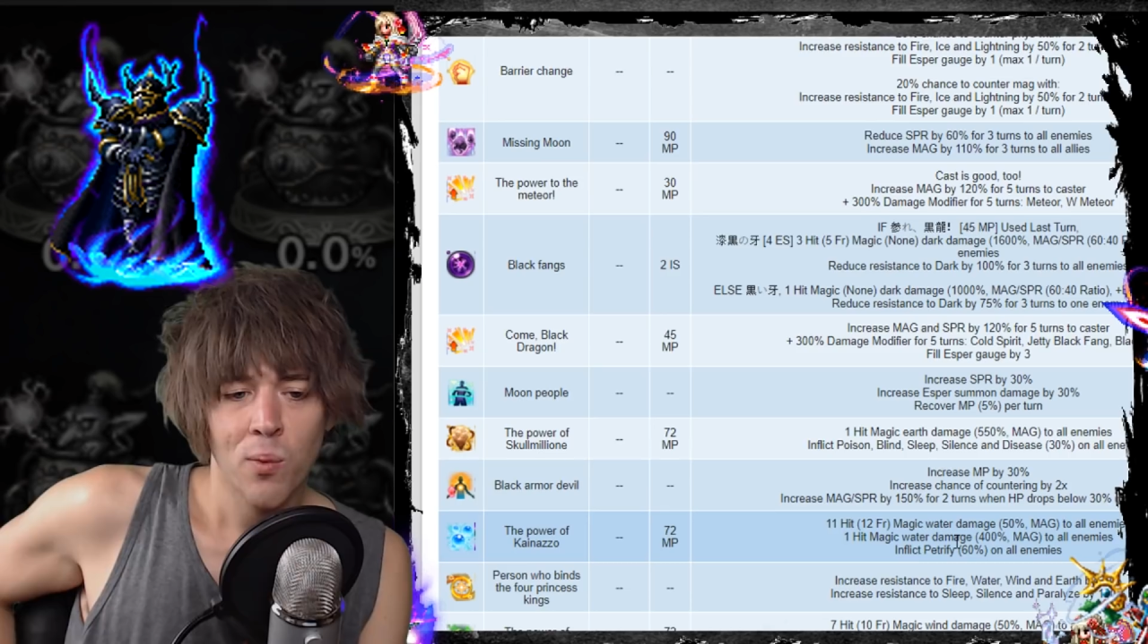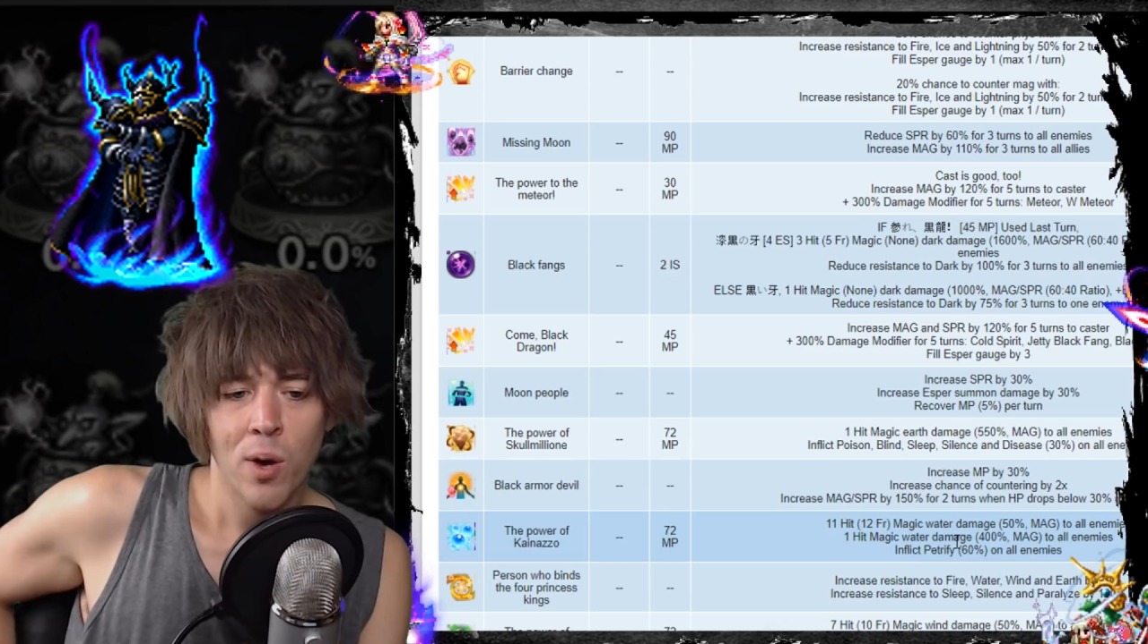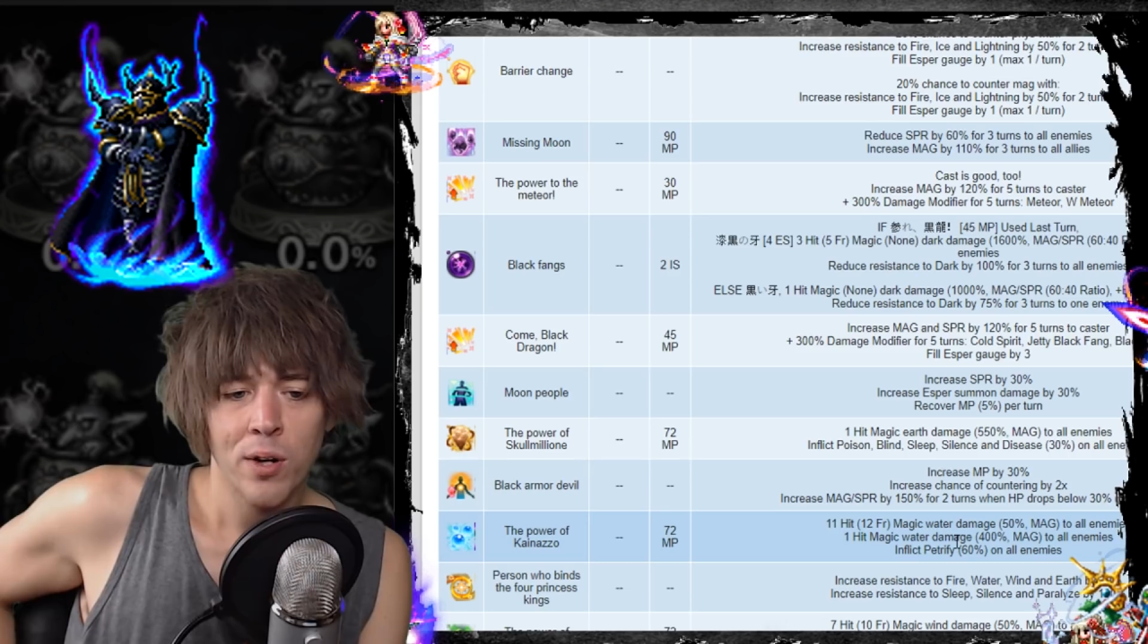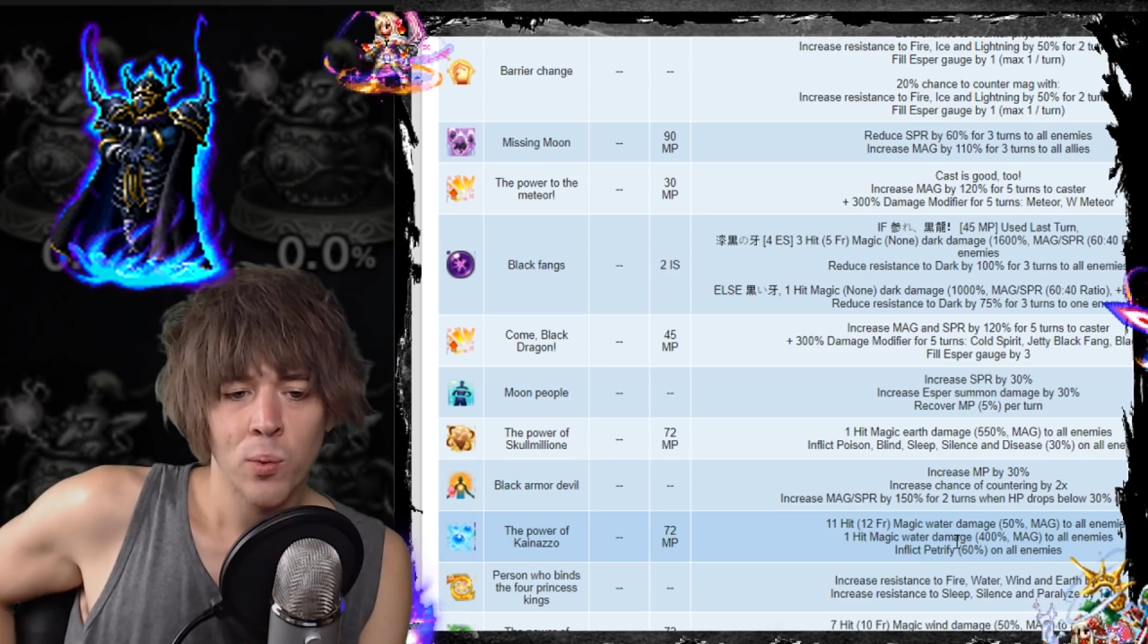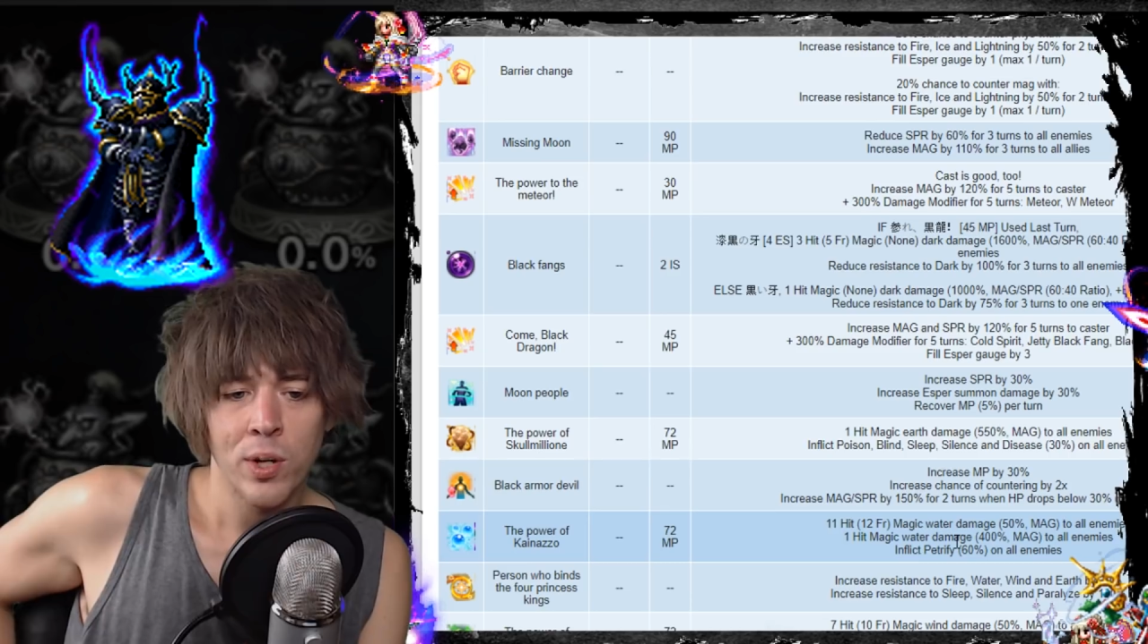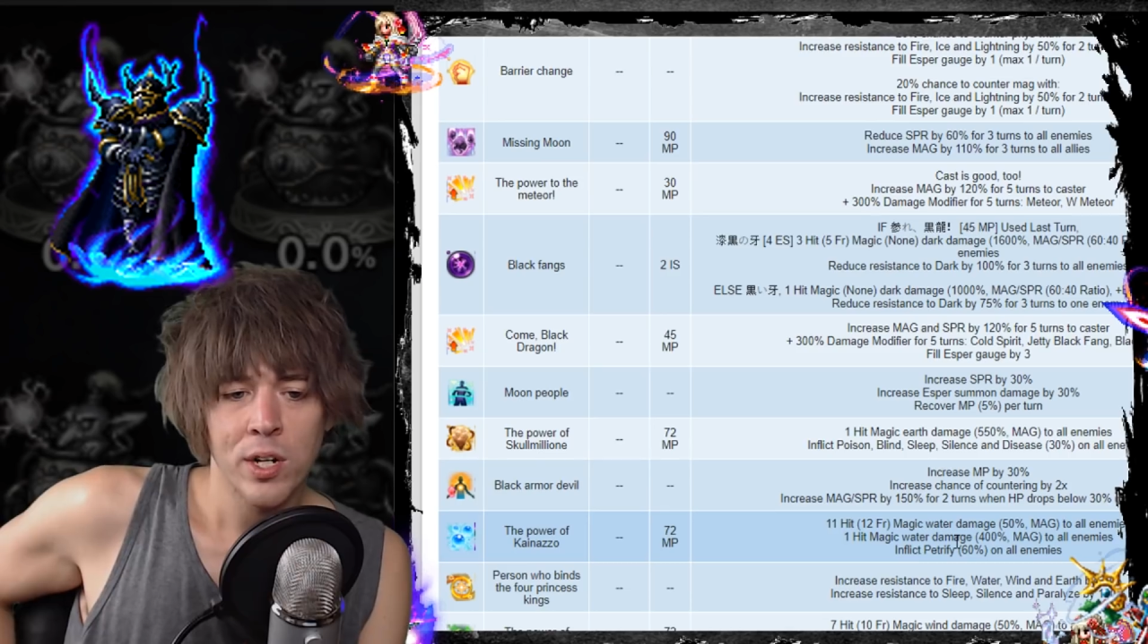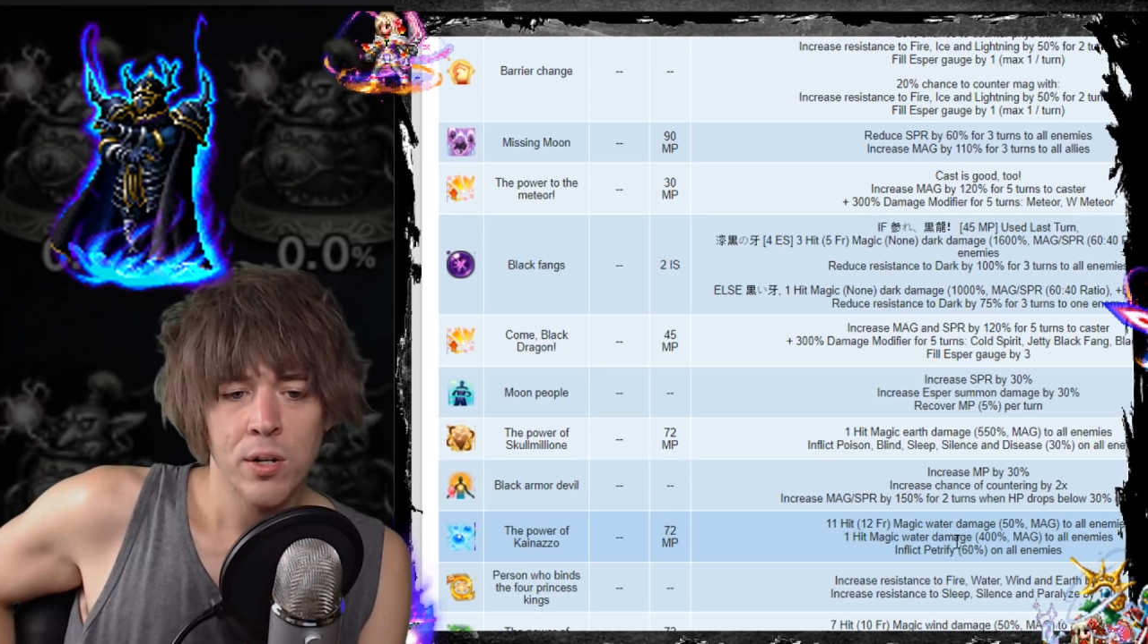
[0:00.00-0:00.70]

water, wind,